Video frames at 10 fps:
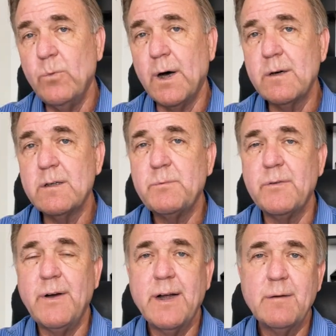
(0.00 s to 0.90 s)
Water is
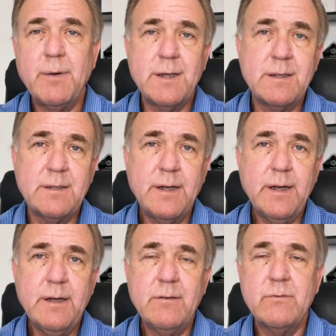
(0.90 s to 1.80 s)
provided by the
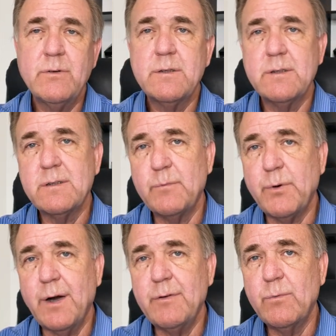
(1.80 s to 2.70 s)
city versus a
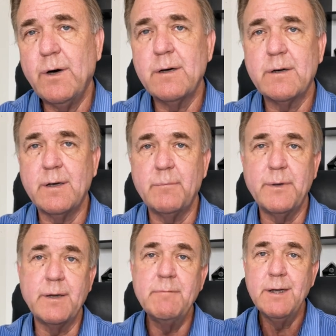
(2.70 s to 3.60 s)
private water
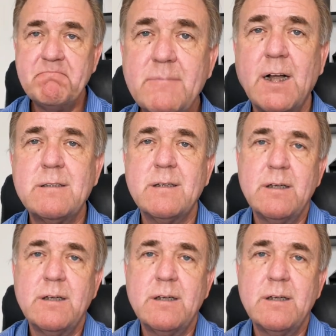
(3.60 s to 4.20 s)
company, and that's the